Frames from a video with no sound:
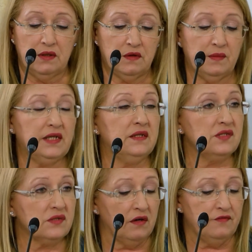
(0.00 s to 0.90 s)
to make this
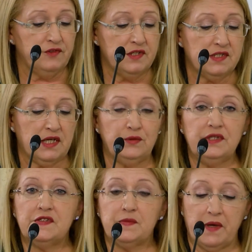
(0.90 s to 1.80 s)
conference a
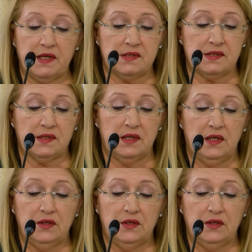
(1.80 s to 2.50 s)
unique space